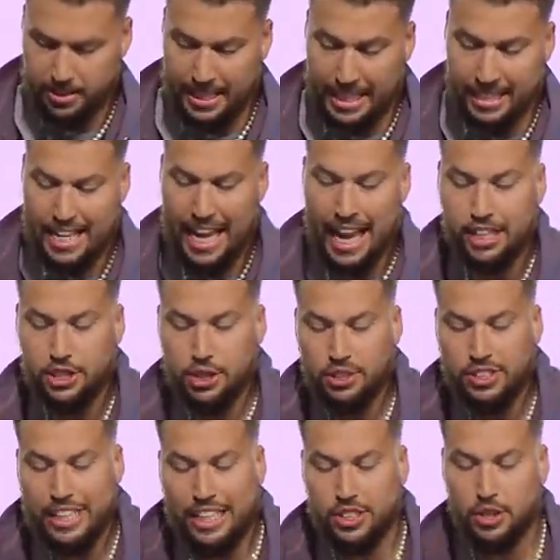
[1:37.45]
Then the angel
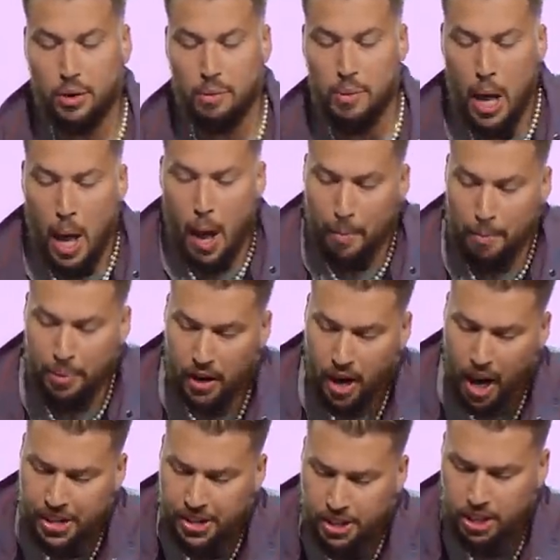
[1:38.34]
said to him, put
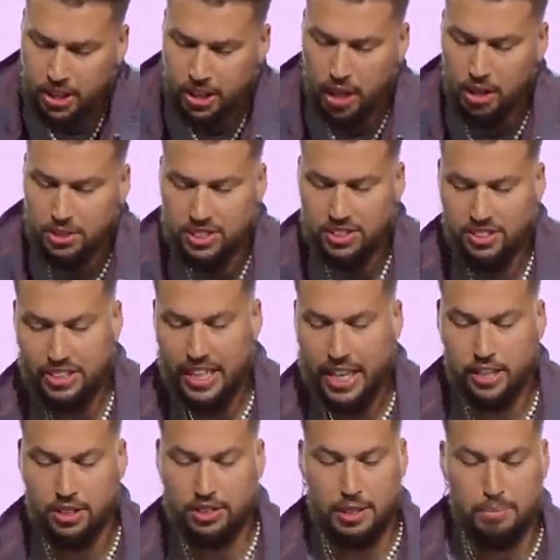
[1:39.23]
on your clothes and
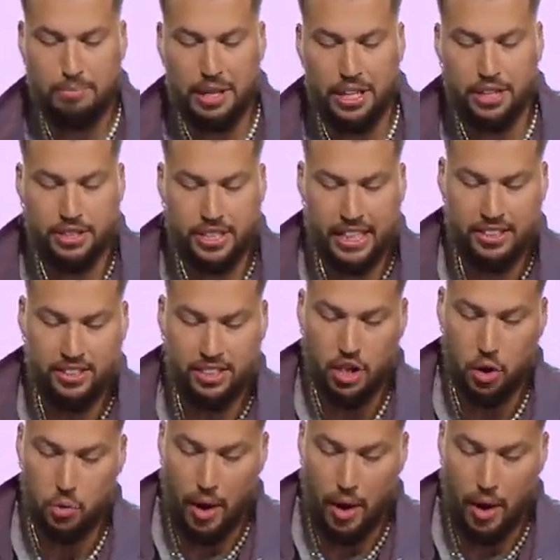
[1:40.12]
sandals, and Peter did so.